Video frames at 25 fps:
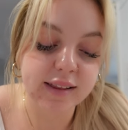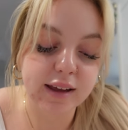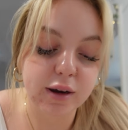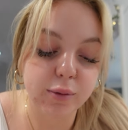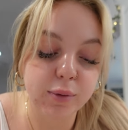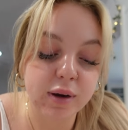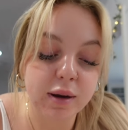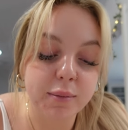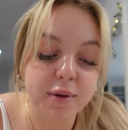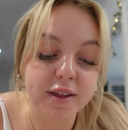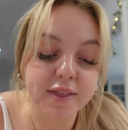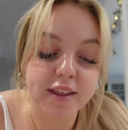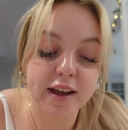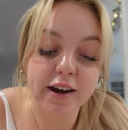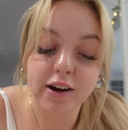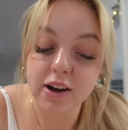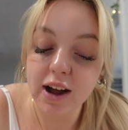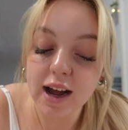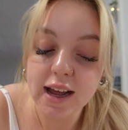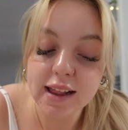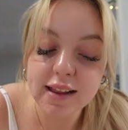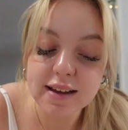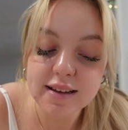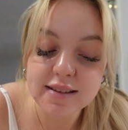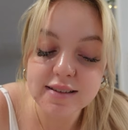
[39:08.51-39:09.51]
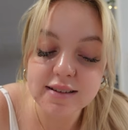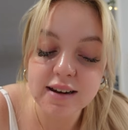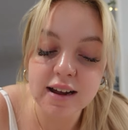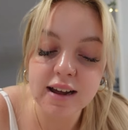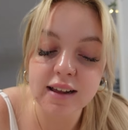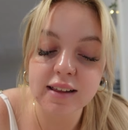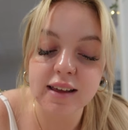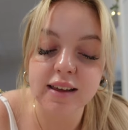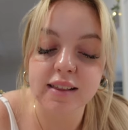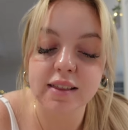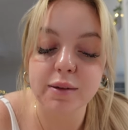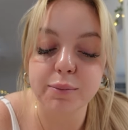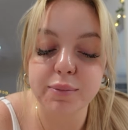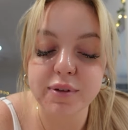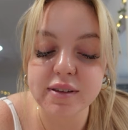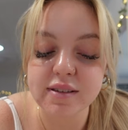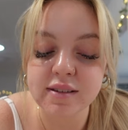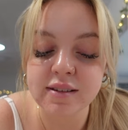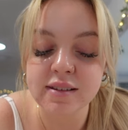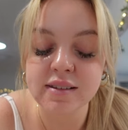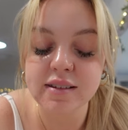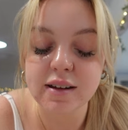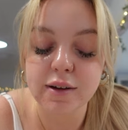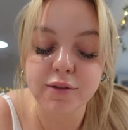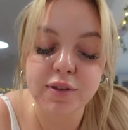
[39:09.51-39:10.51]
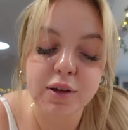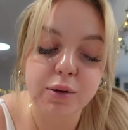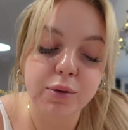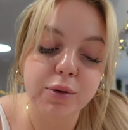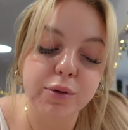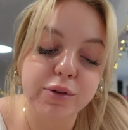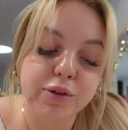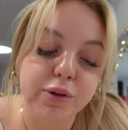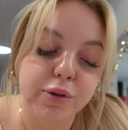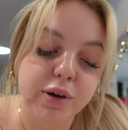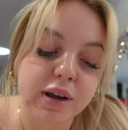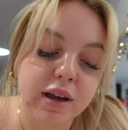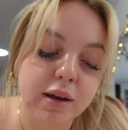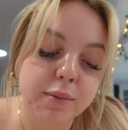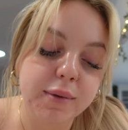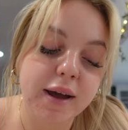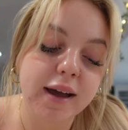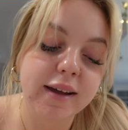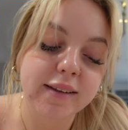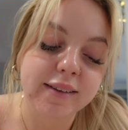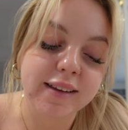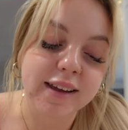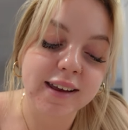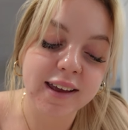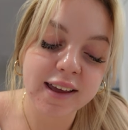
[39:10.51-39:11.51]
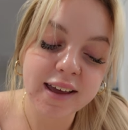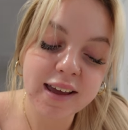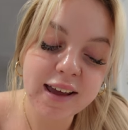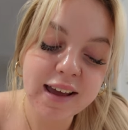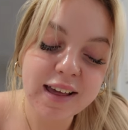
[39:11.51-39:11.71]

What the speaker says: like, when I met that guy last night, like, the business stuff that we were talking about, and, like,